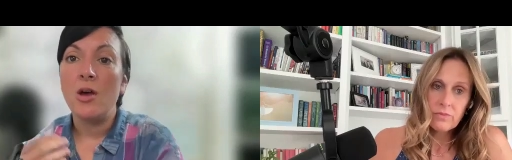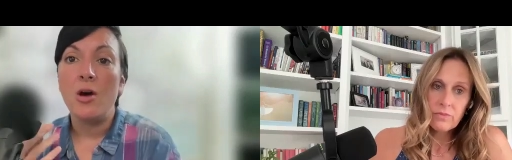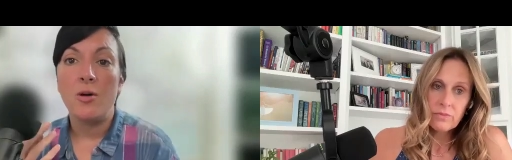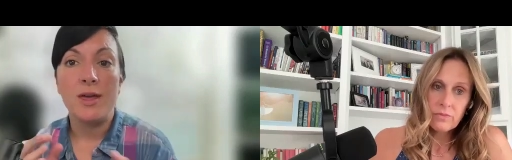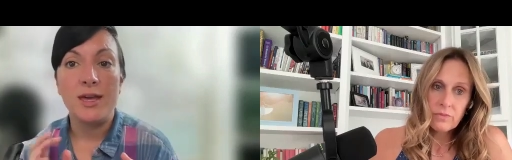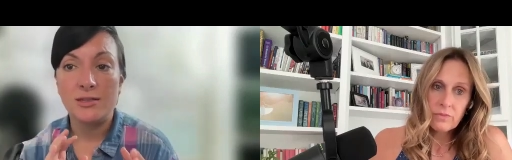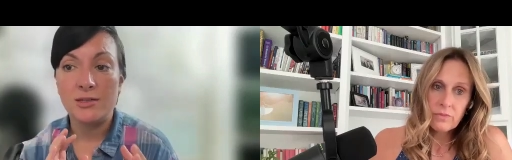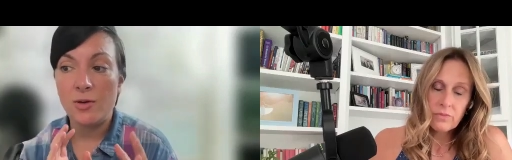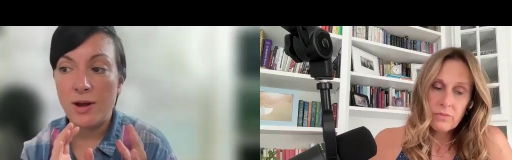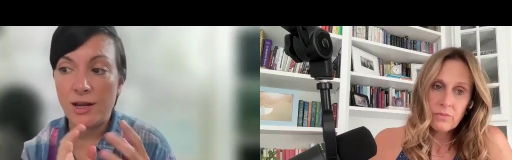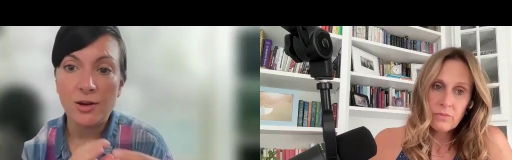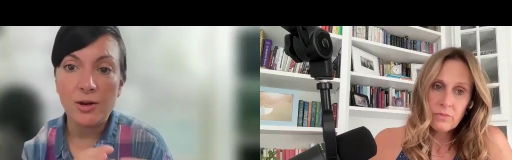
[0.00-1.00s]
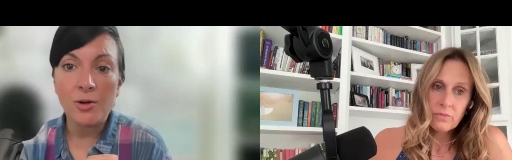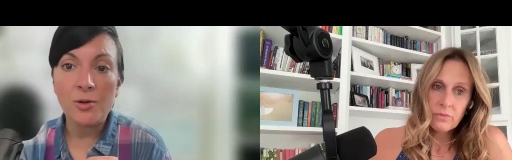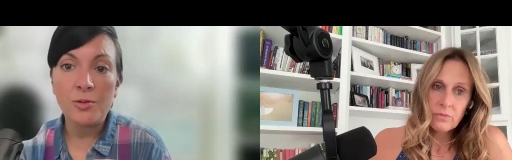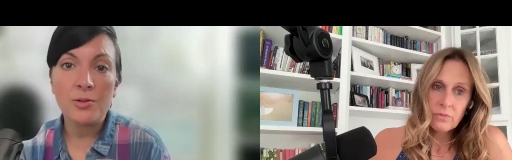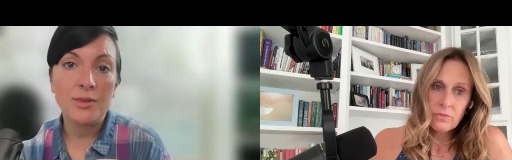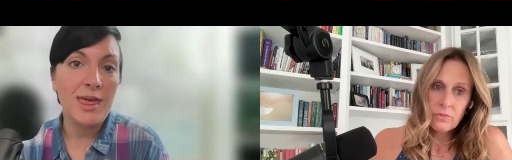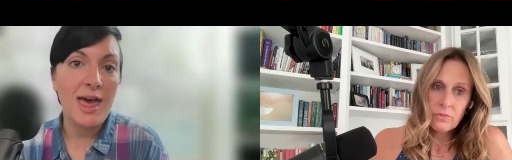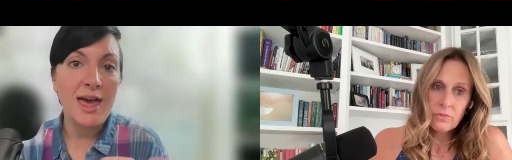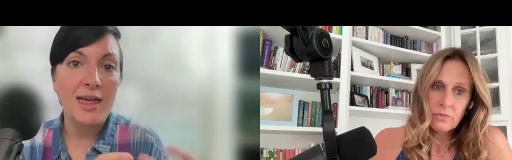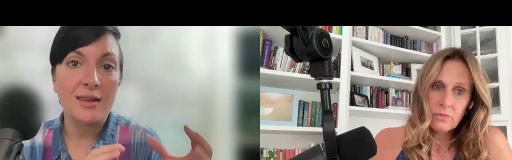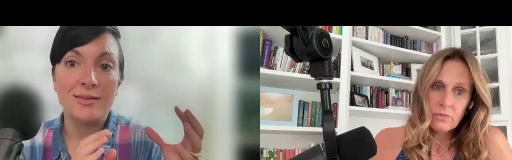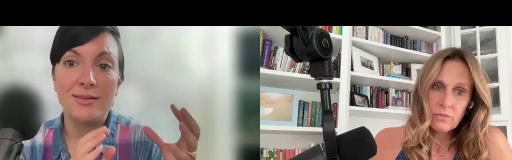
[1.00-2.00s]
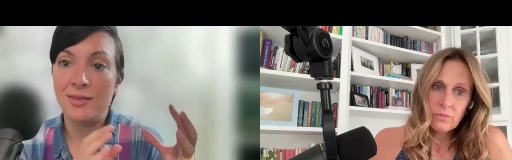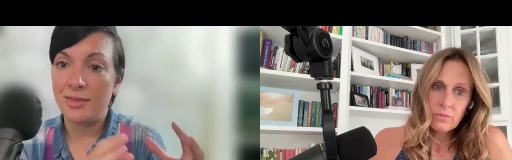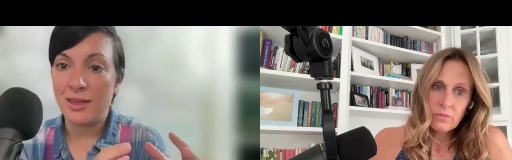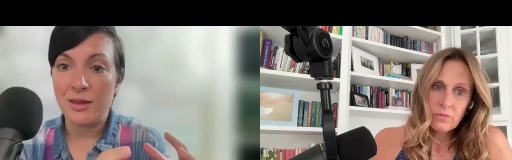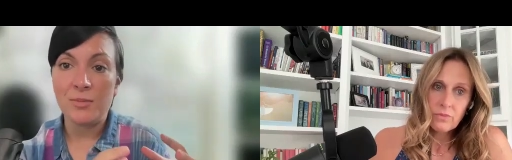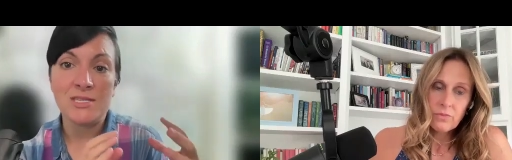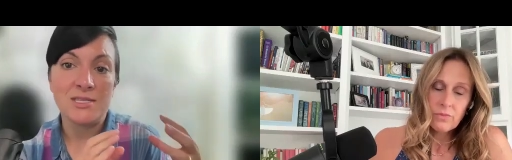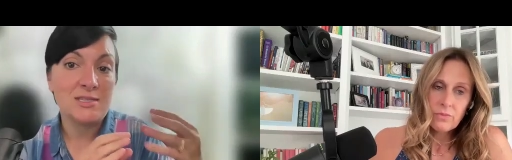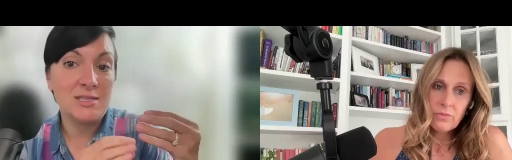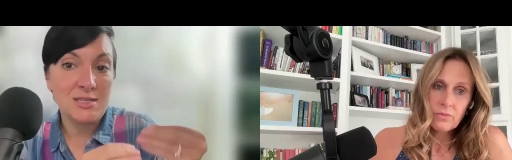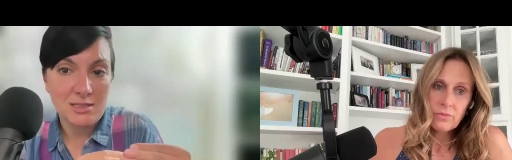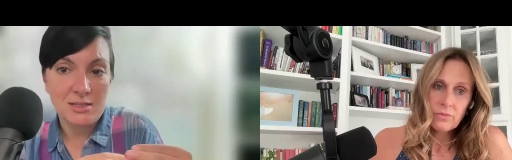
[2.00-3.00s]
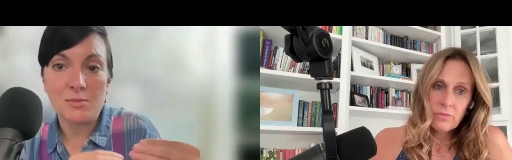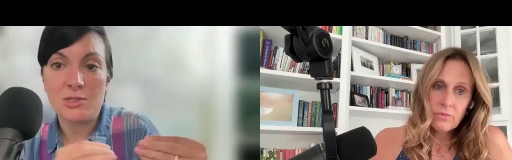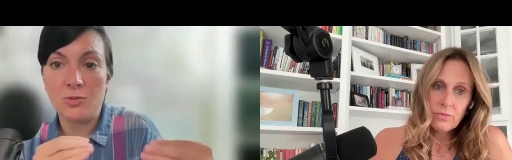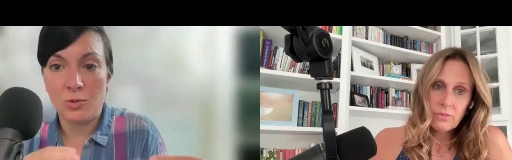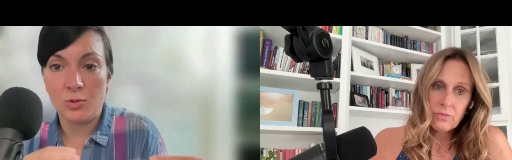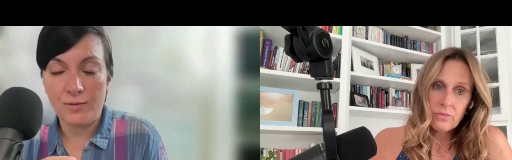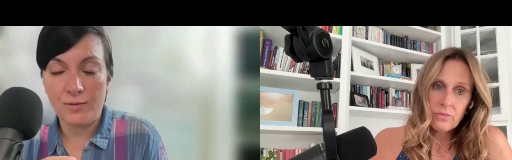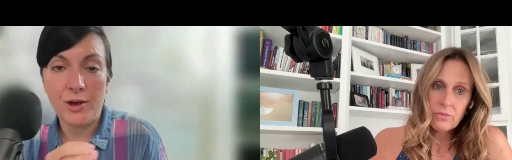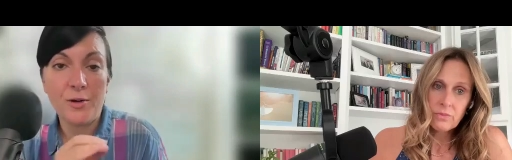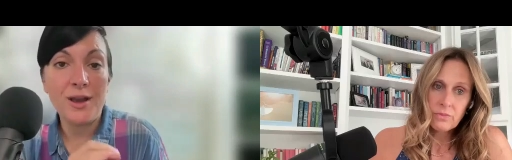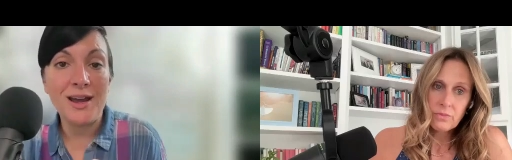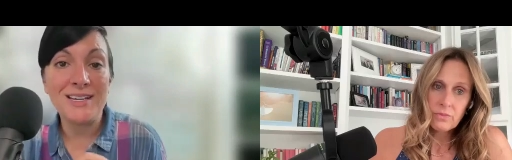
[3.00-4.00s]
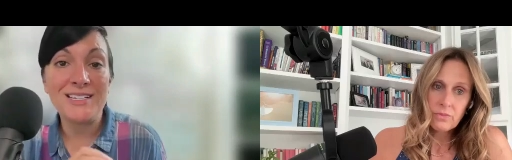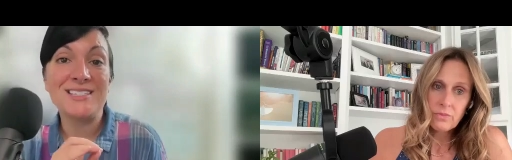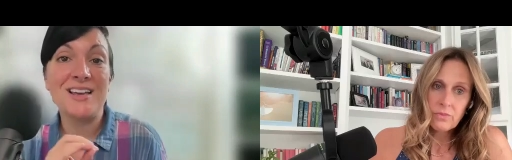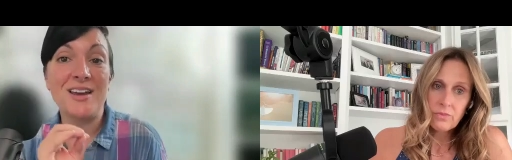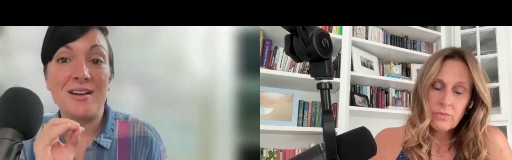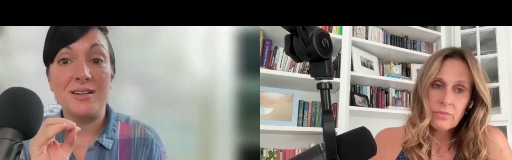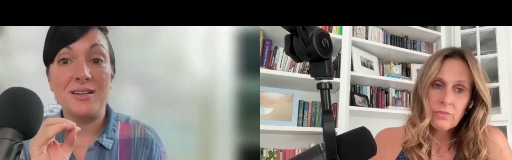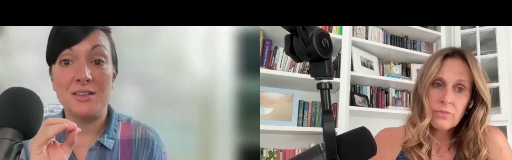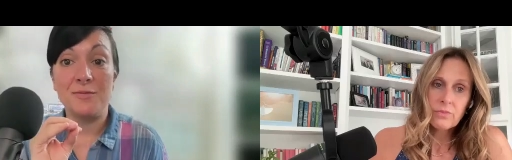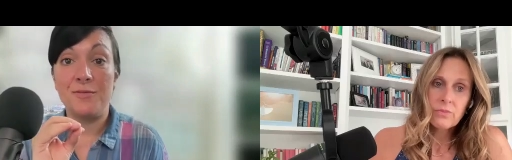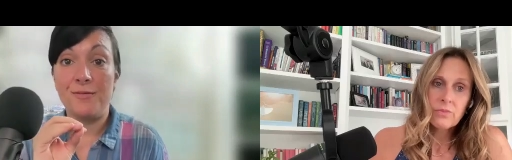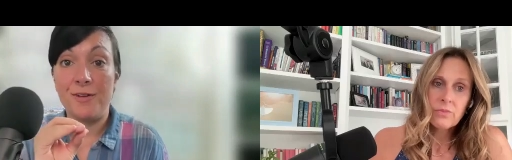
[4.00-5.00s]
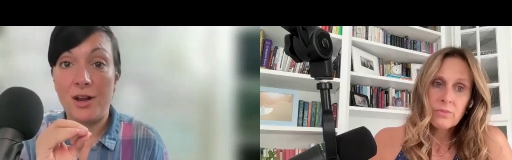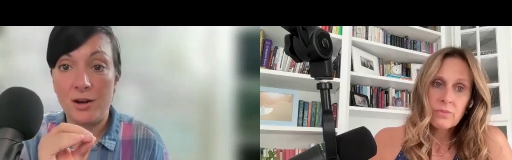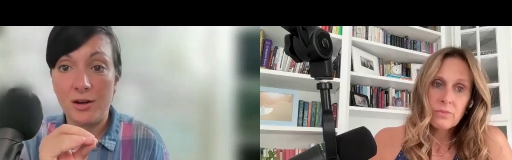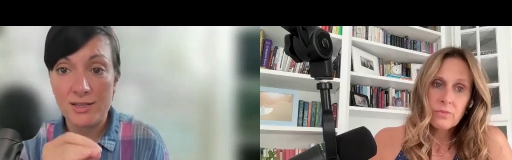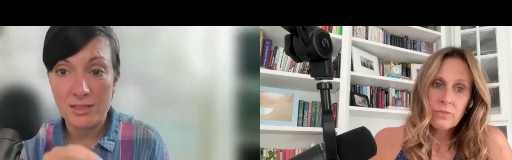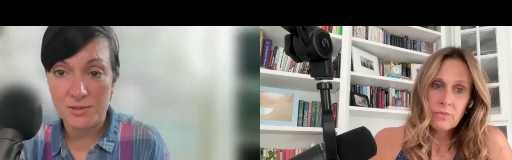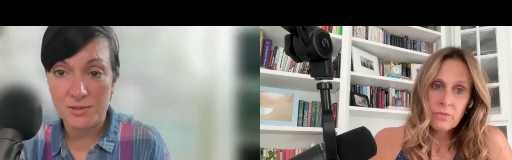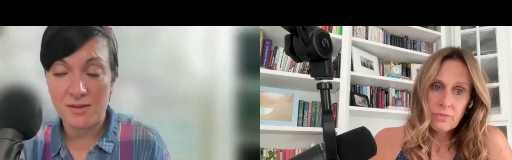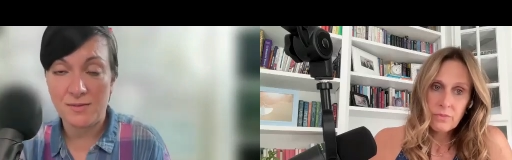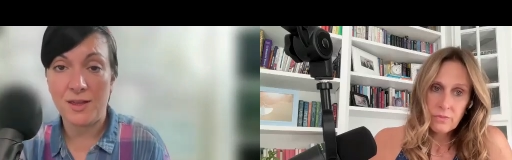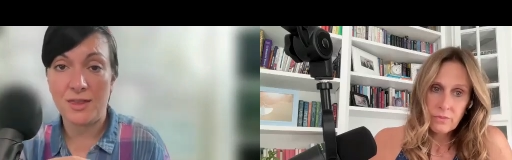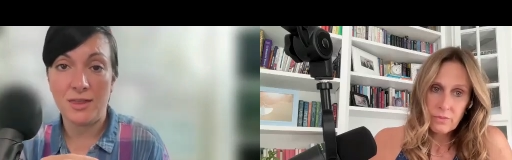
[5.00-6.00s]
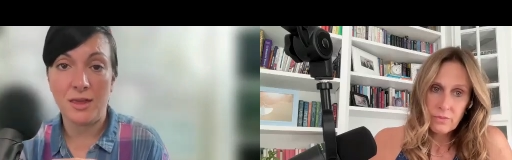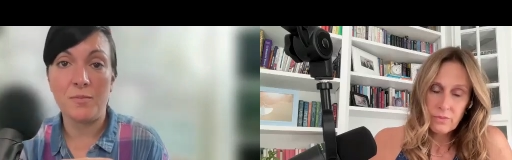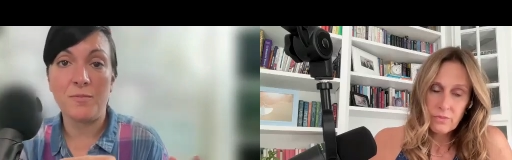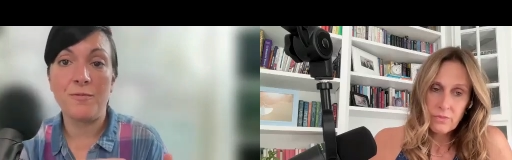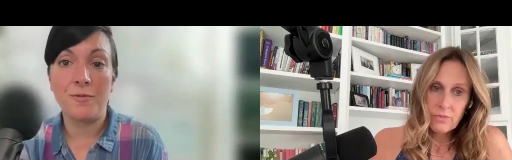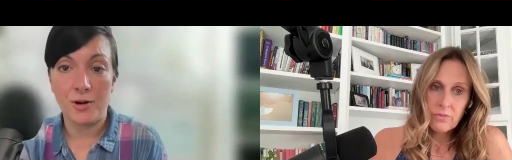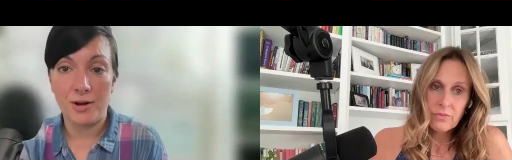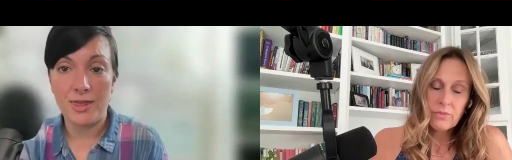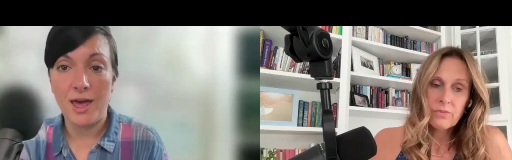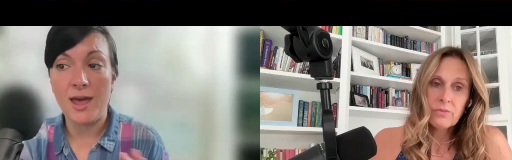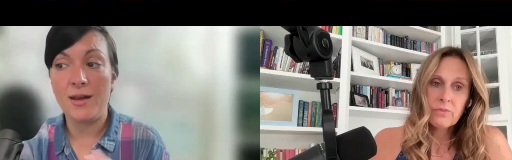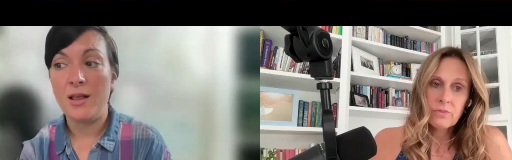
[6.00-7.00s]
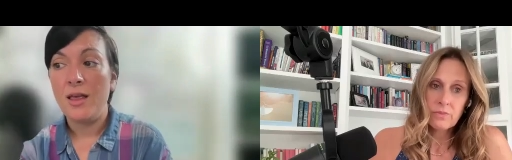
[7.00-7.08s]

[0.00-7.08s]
Speaker 1: okay, so I know that the theme is systems and workflow, and I decide on a very specific theme for that.